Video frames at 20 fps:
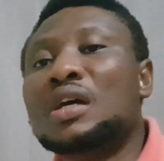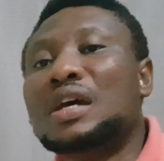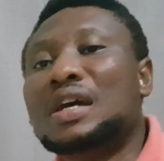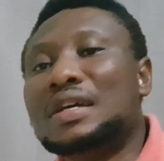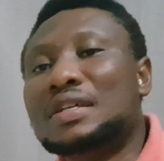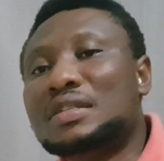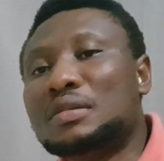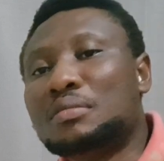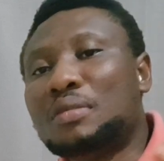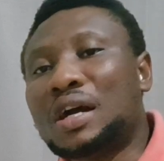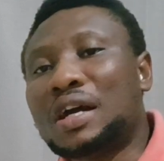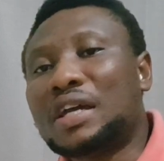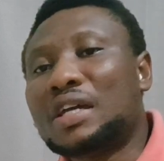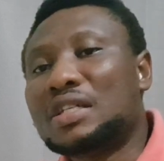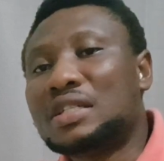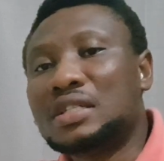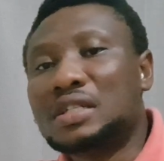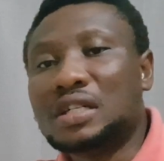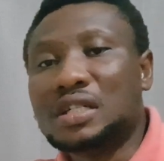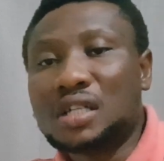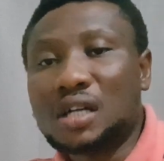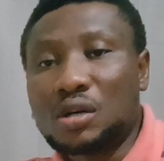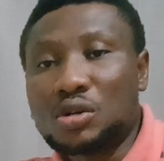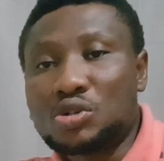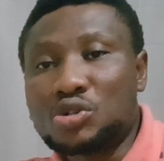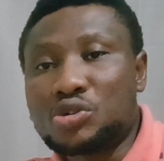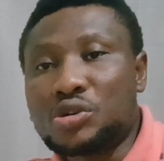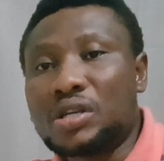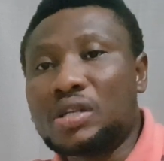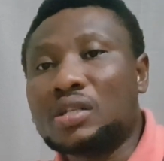Is the market in a
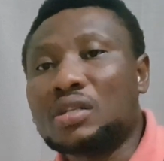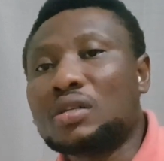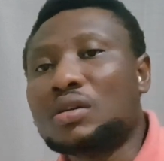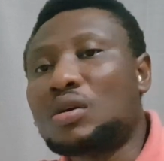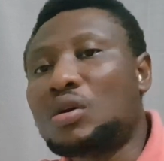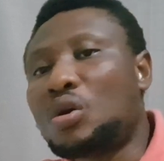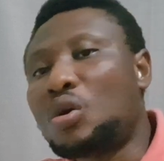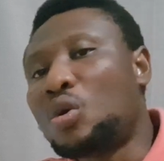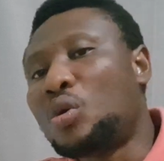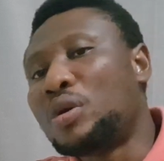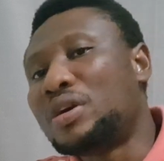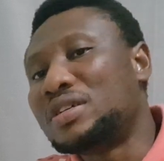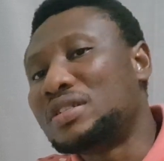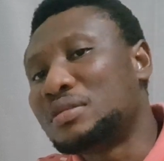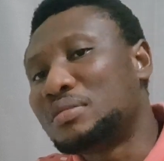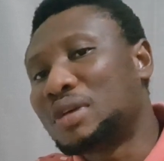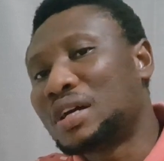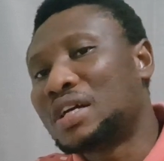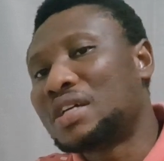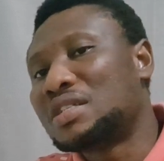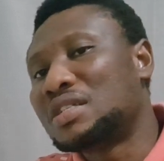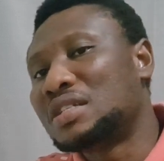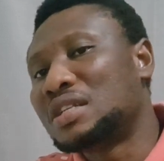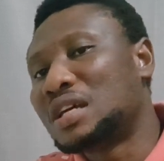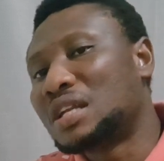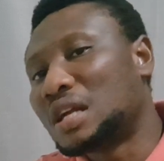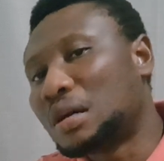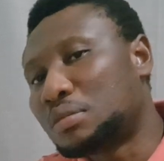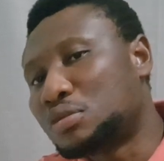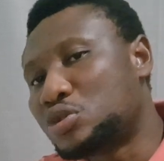downtrend or is the market in
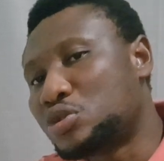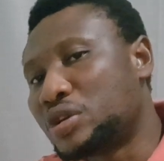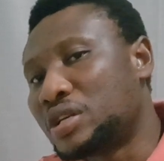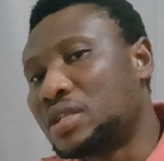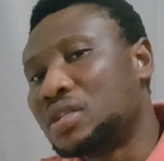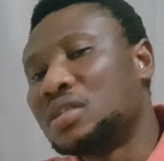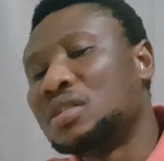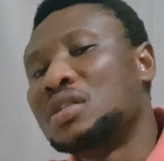an uptrend?